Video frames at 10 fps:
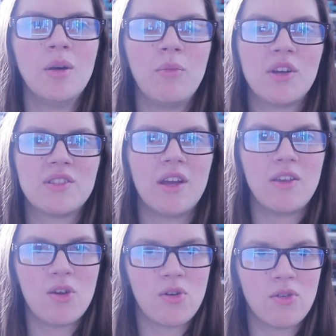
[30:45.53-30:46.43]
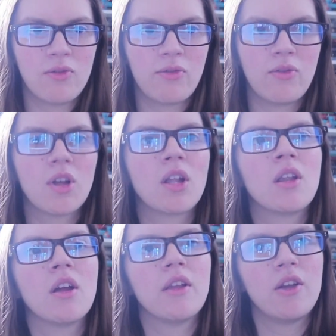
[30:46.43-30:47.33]
books that you've
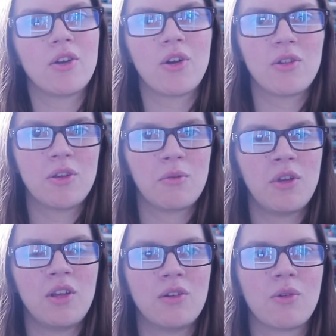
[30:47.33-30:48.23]
yeah, that you're currently reading